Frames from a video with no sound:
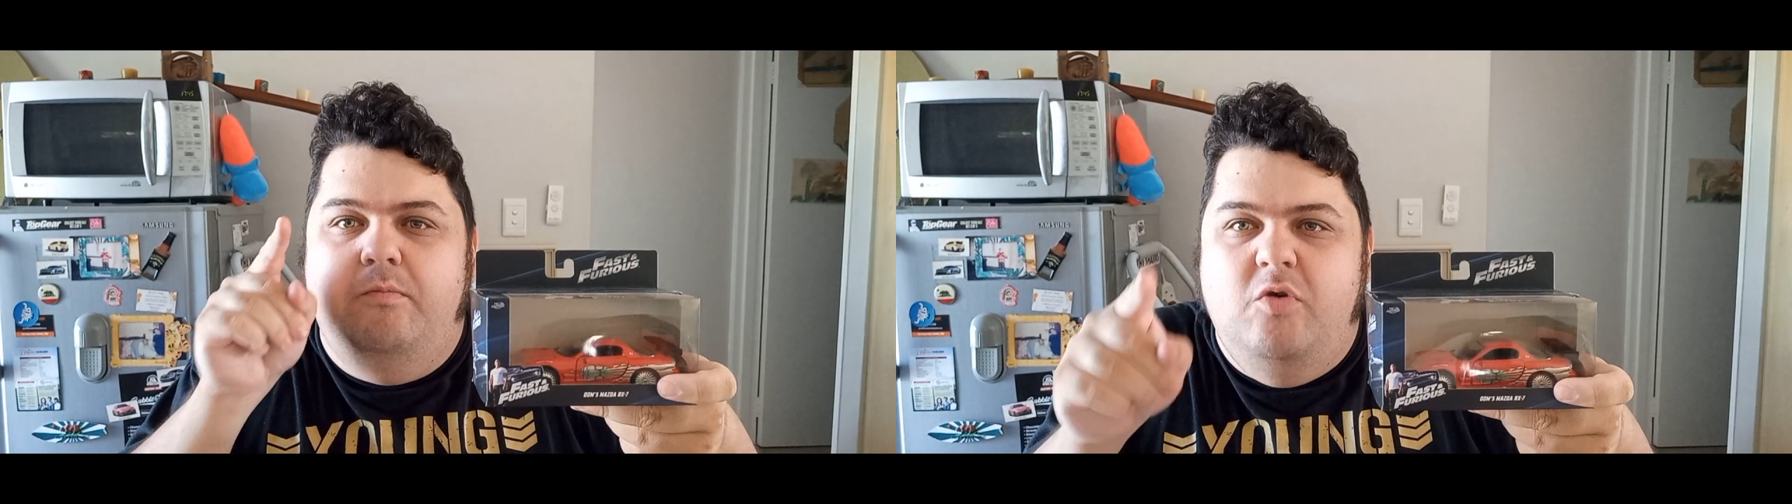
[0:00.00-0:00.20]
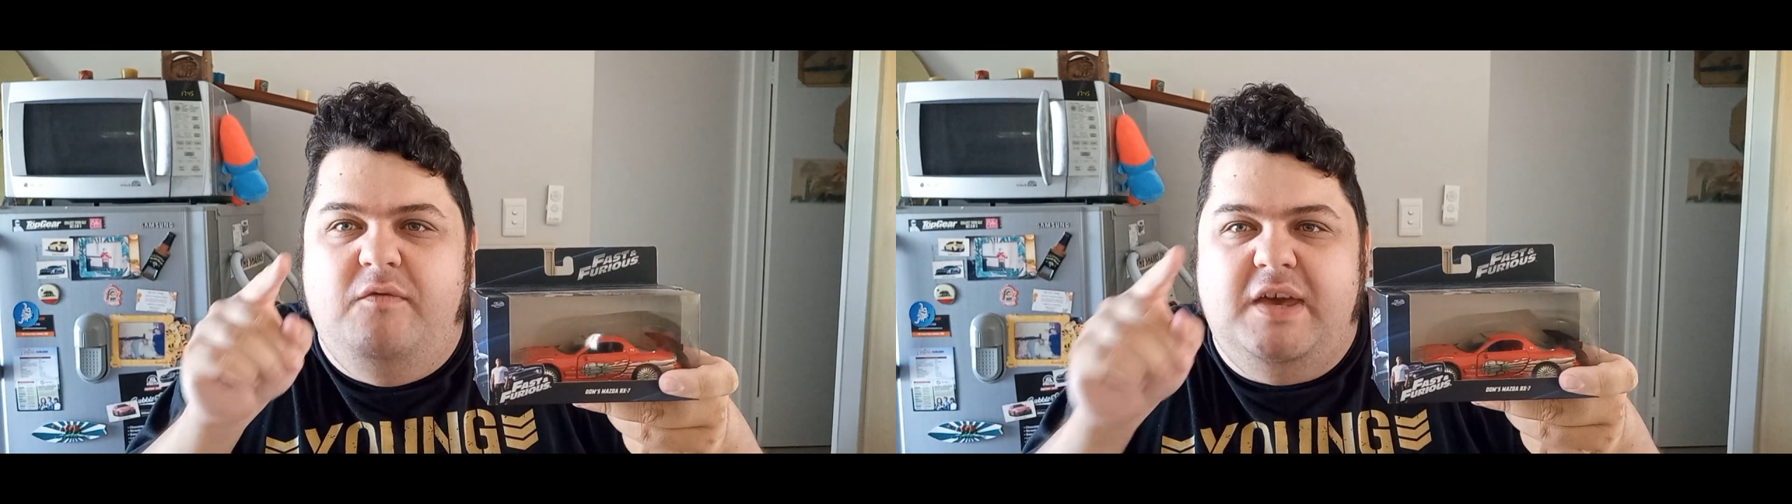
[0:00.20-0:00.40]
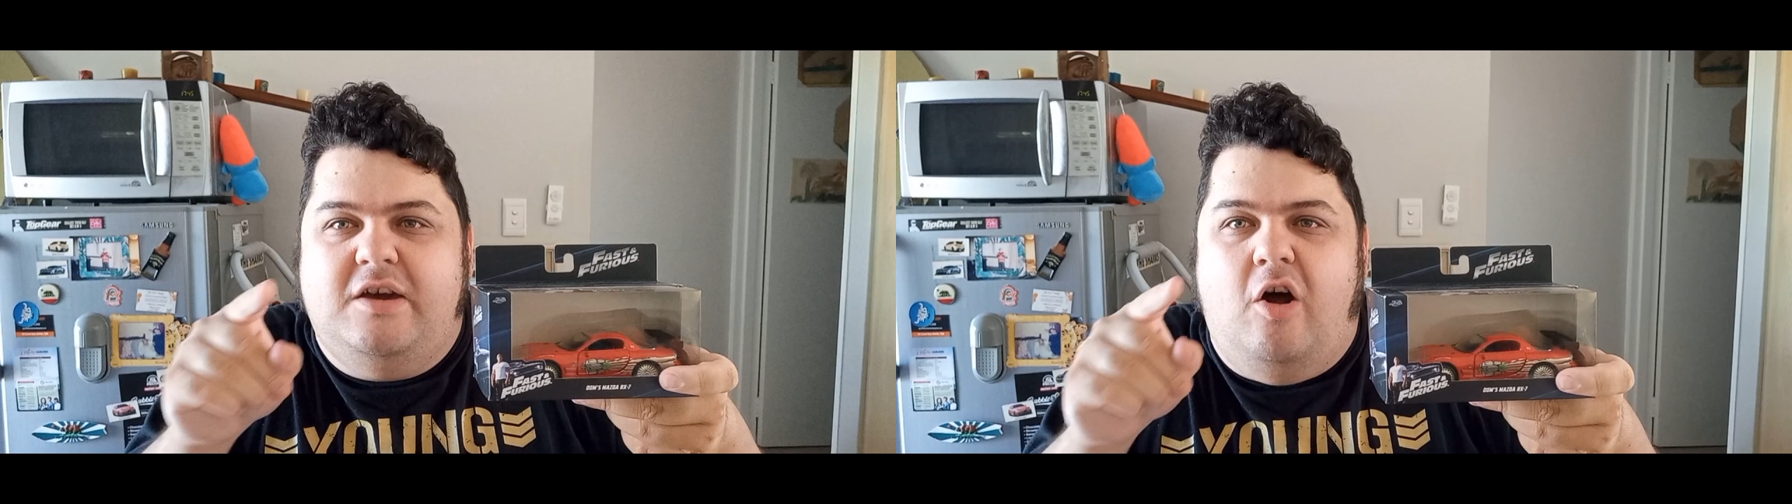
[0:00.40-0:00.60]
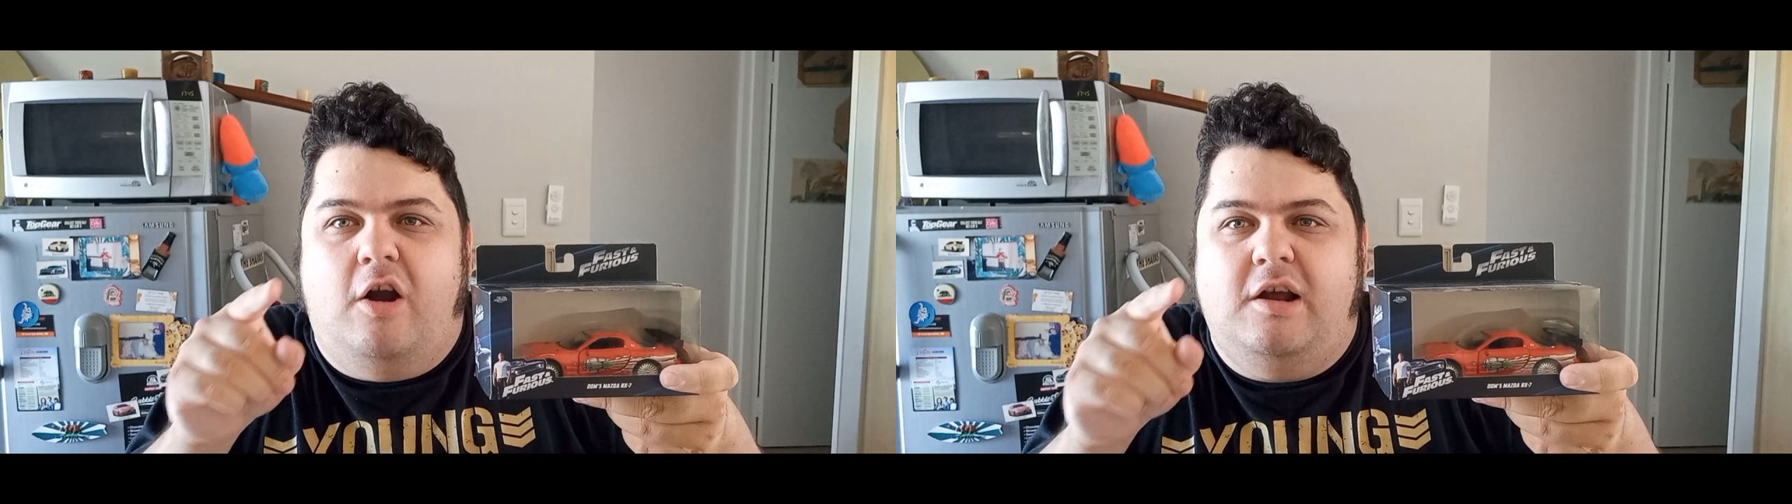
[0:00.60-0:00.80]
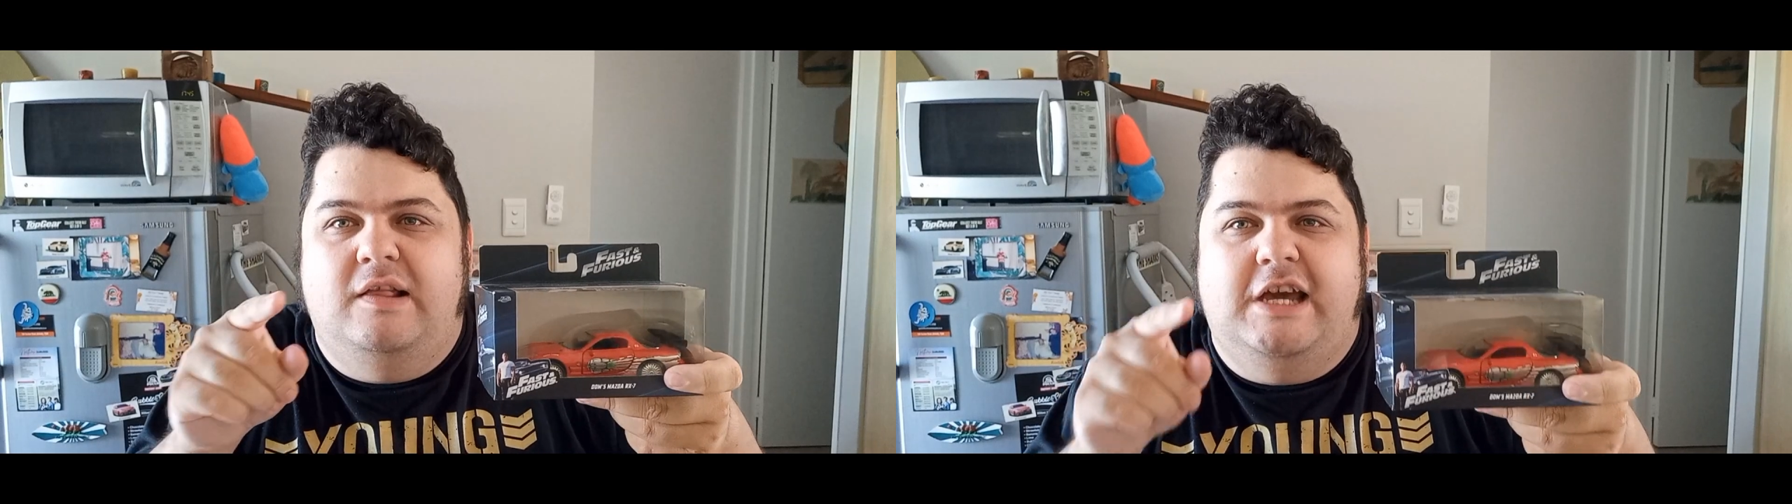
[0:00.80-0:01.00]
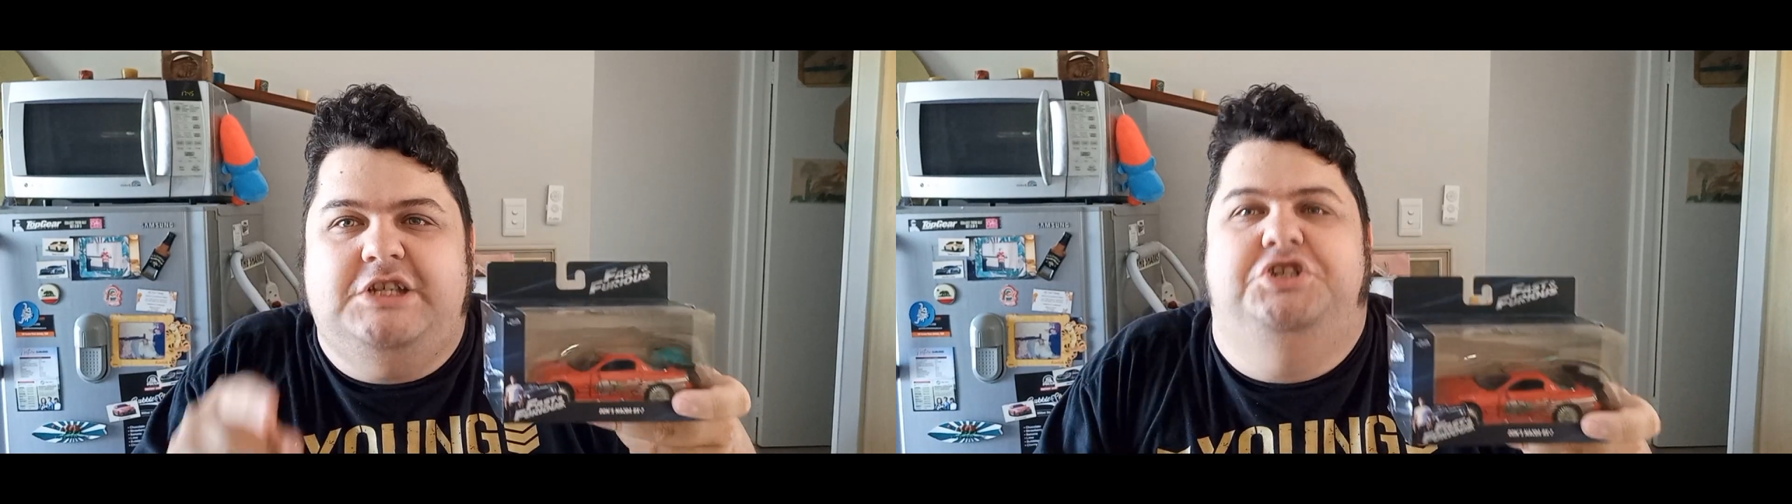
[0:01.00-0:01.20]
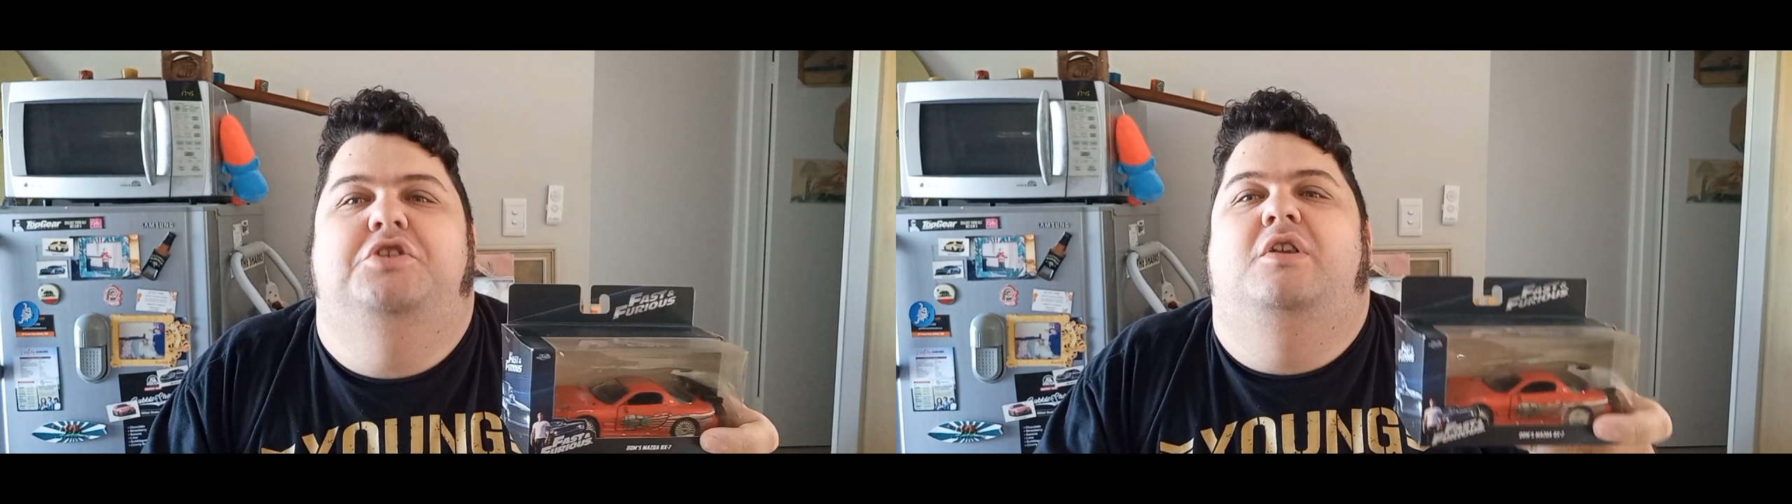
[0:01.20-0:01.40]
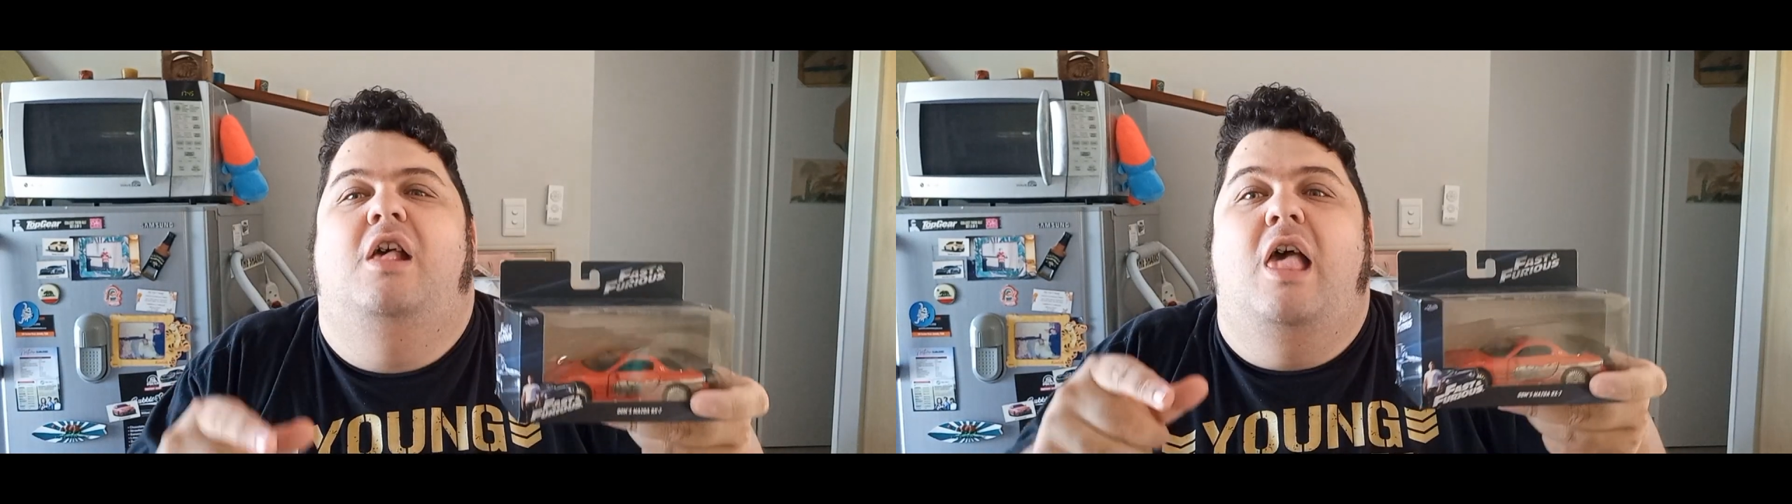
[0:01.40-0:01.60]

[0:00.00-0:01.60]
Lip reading: movie car collection.